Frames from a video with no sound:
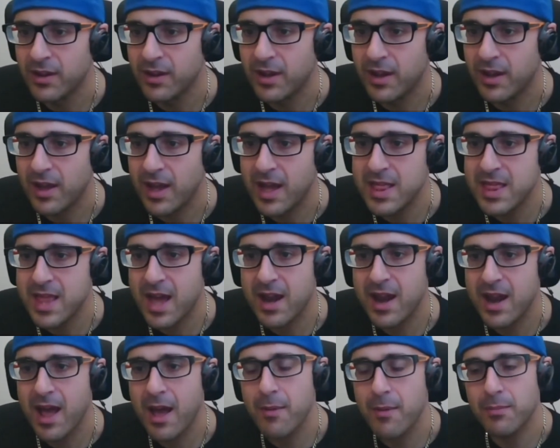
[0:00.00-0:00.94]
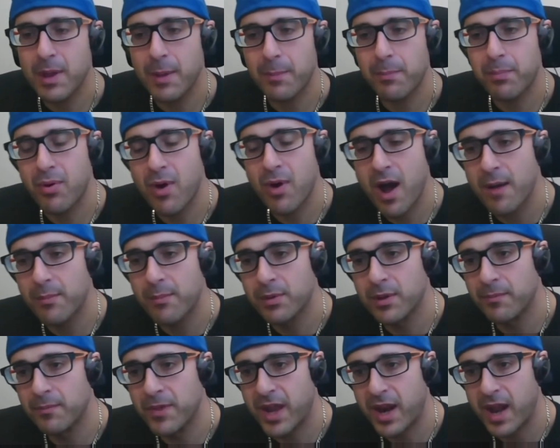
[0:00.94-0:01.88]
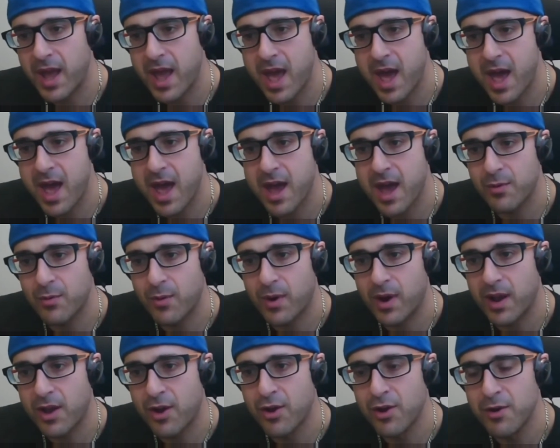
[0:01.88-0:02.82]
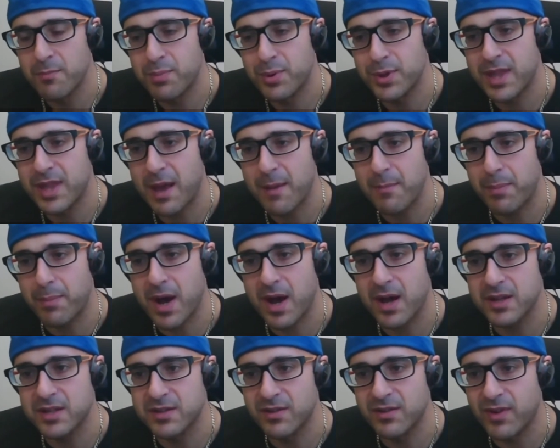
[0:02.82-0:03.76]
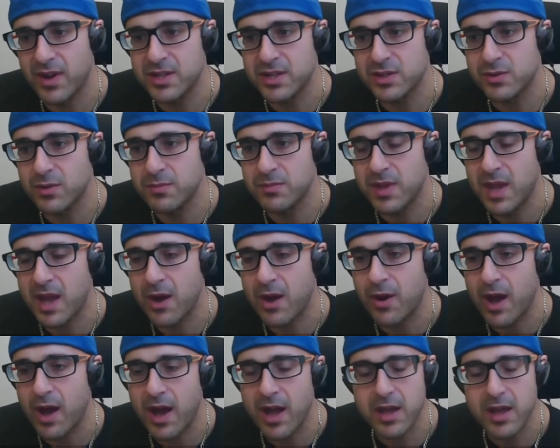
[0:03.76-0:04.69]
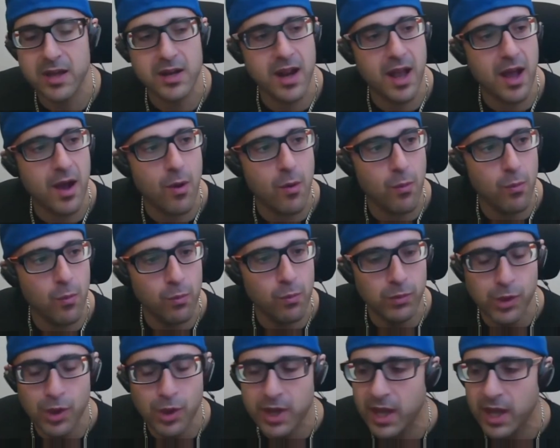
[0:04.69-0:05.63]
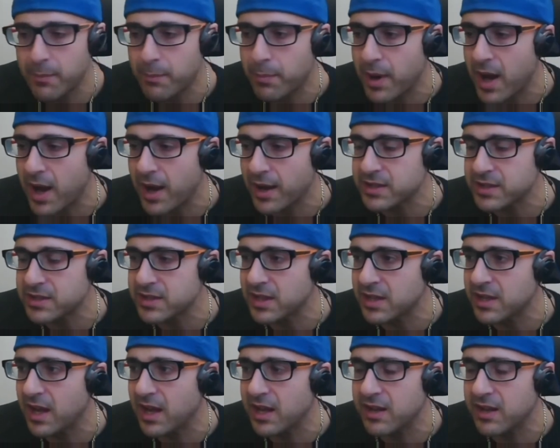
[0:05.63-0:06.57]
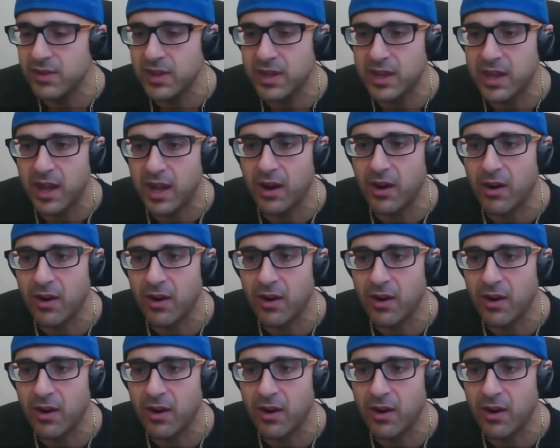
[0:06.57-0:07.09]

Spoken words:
And that problem that I had where I couldn't put that box of ice cream down, I can now look at a box and not even care.